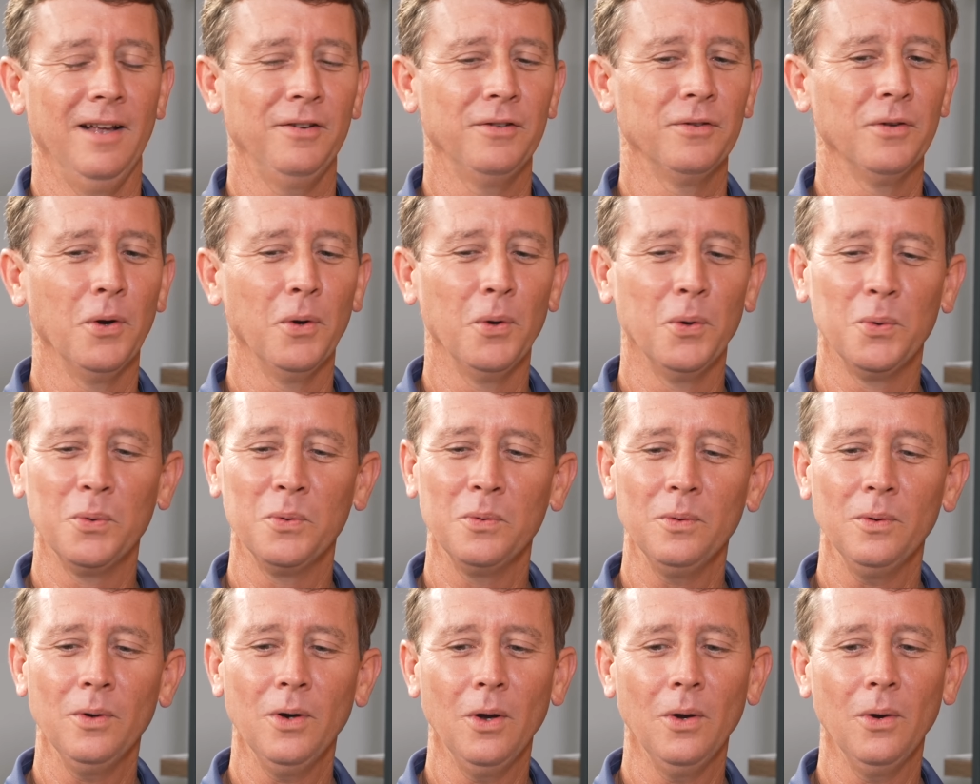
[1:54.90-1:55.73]

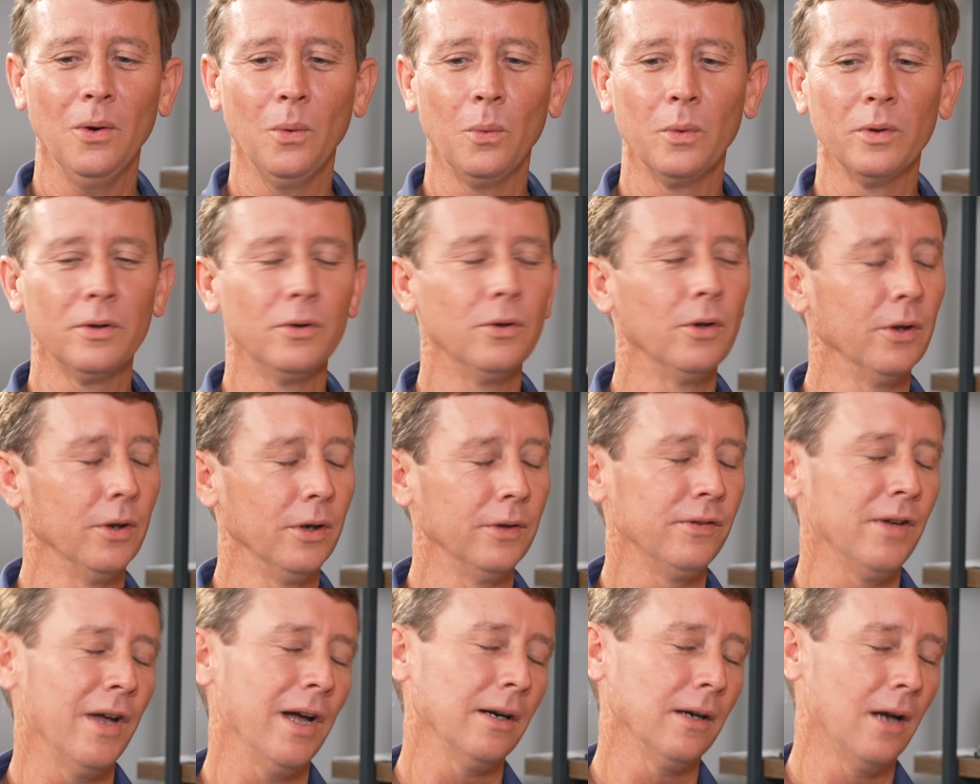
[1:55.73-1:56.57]
so no, with the
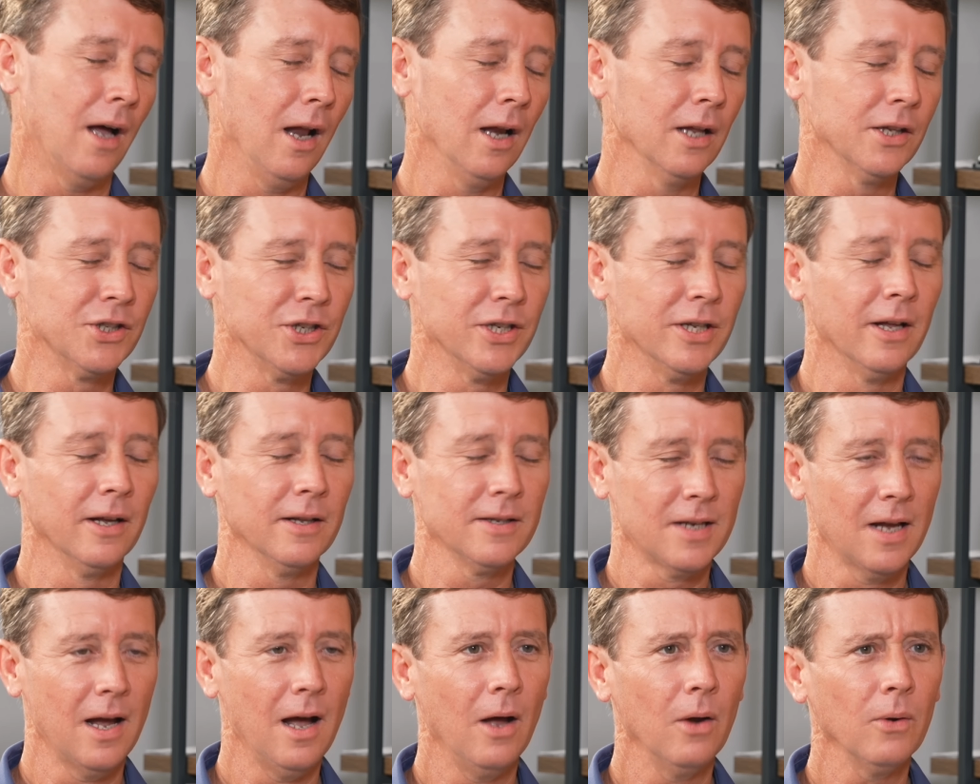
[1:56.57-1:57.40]
technology
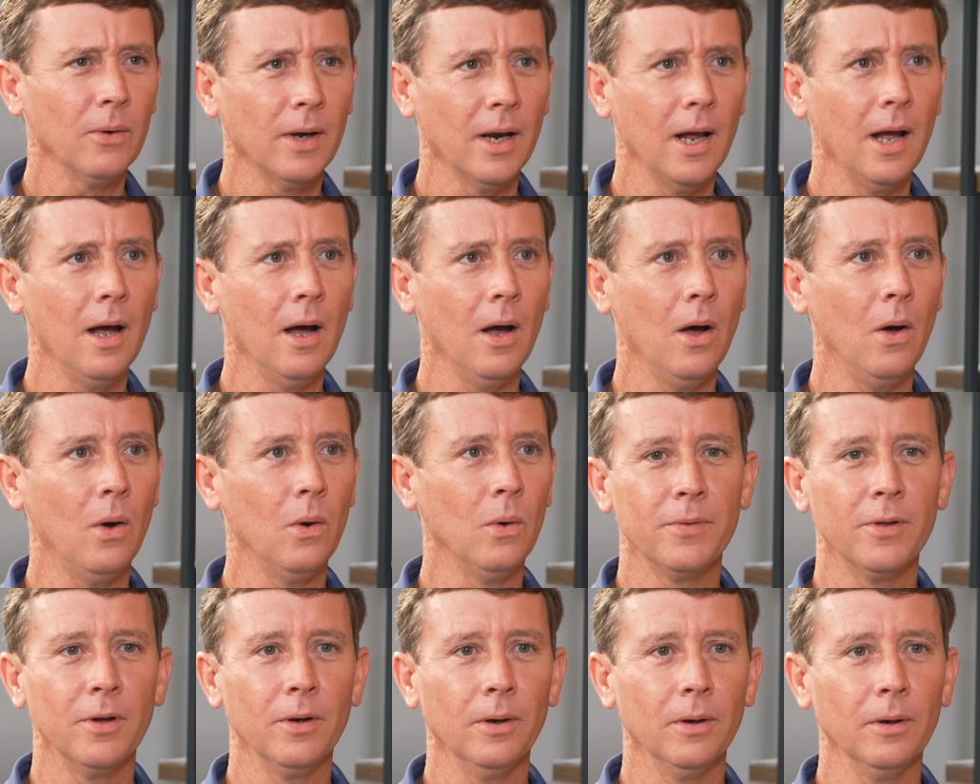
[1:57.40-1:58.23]
that's out now,
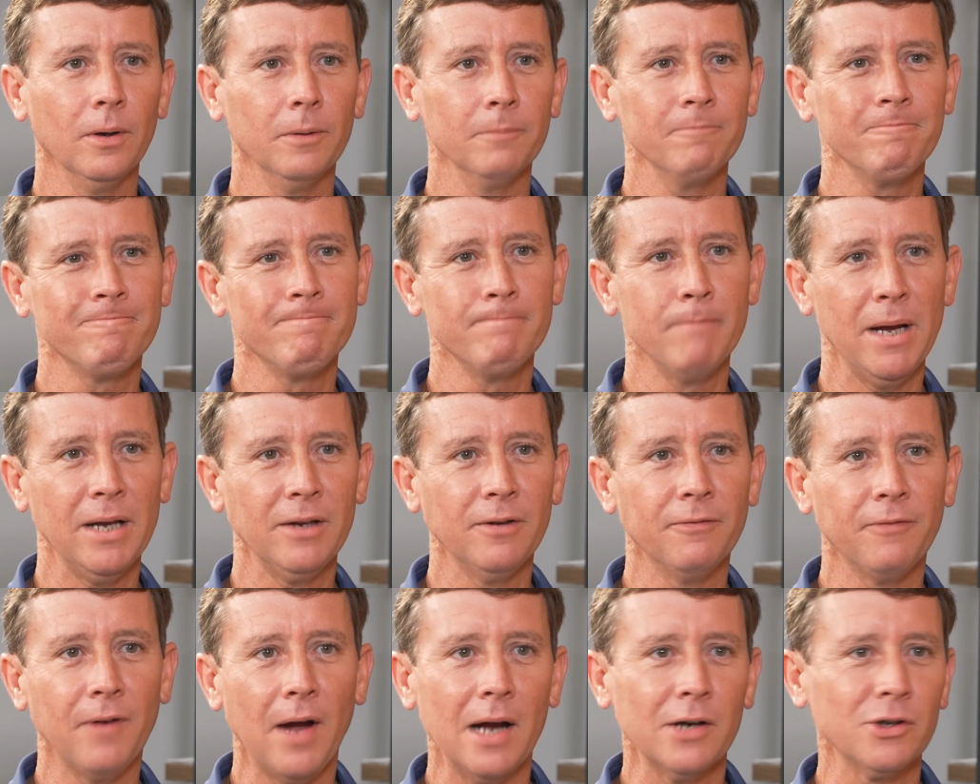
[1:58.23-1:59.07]
the
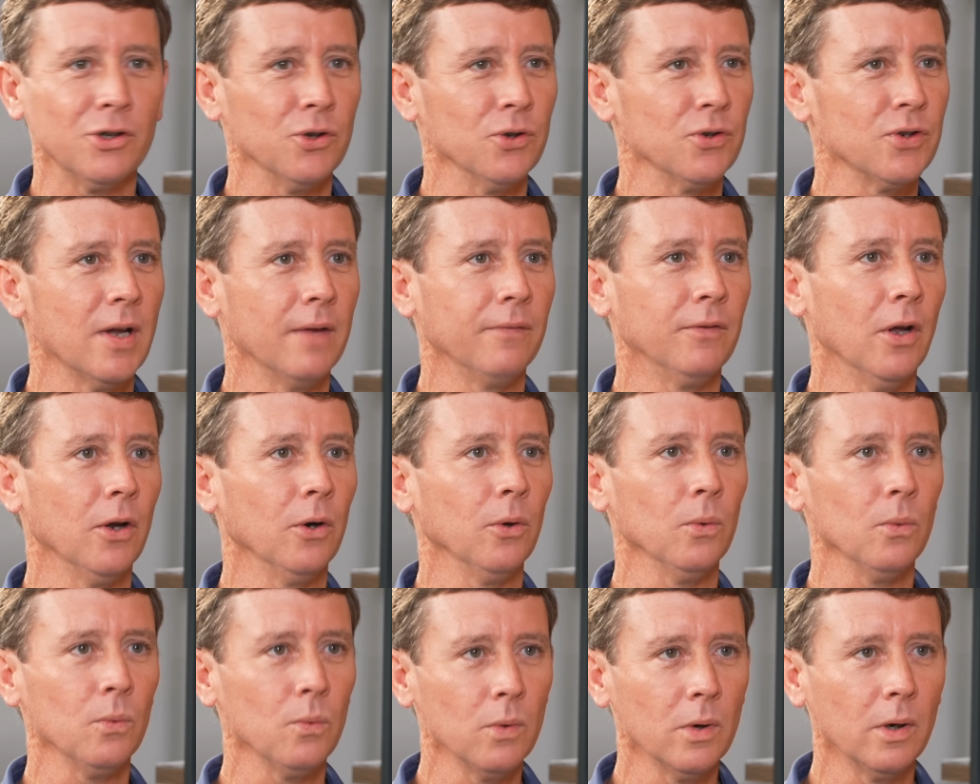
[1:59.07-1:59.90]
manufacturers have done
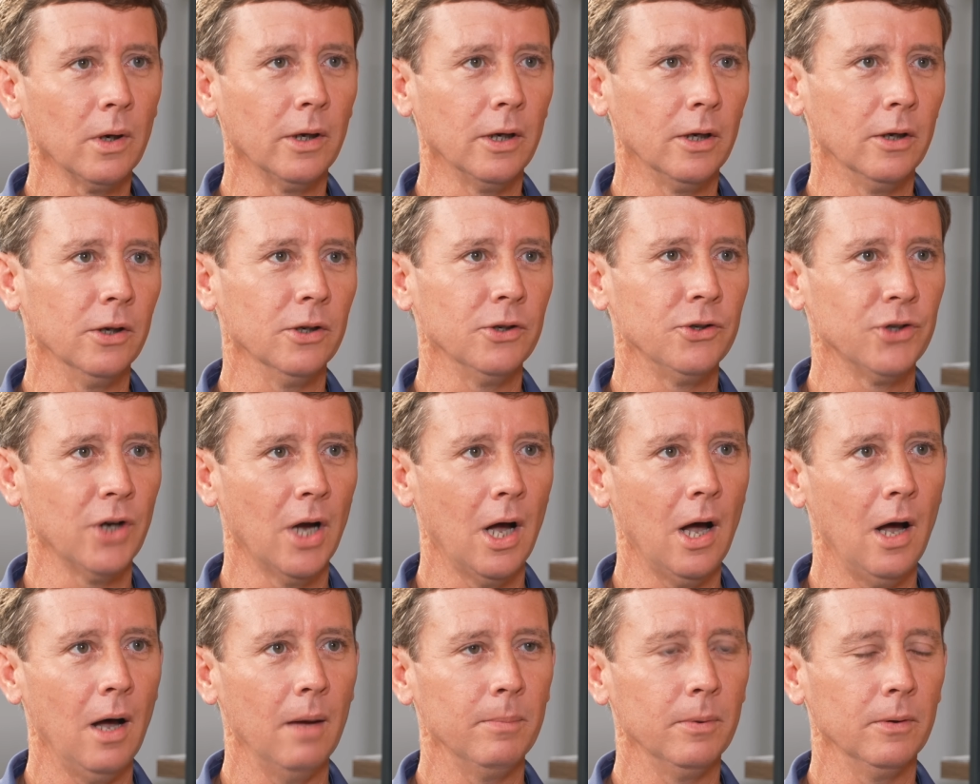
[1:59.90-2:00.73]
a really good
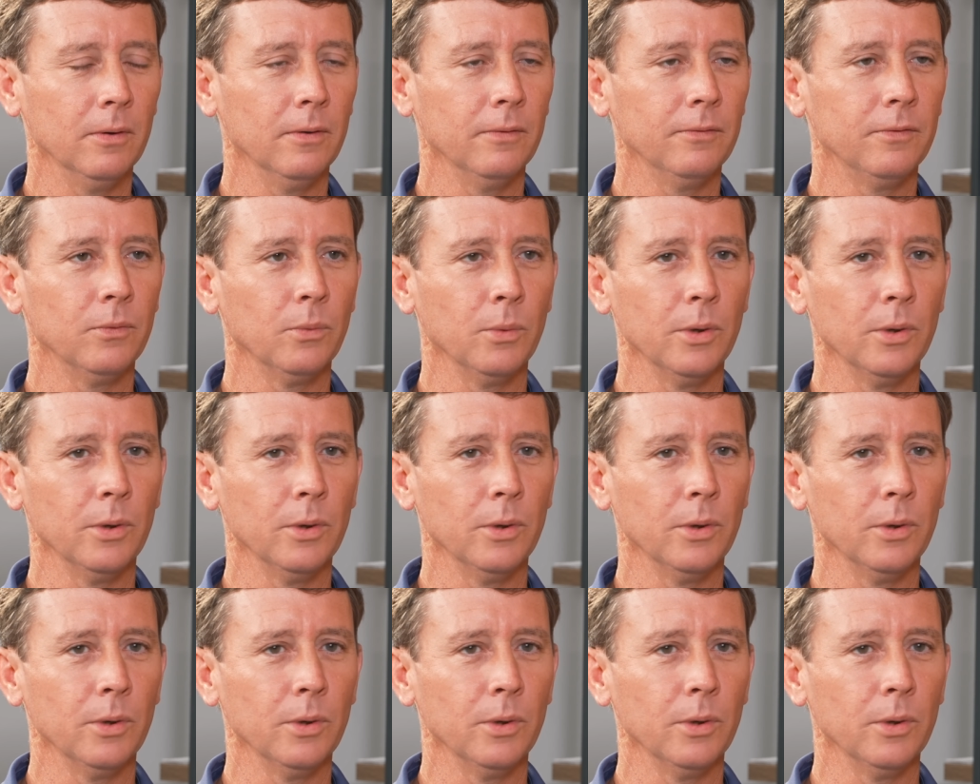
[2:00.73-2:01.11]
job of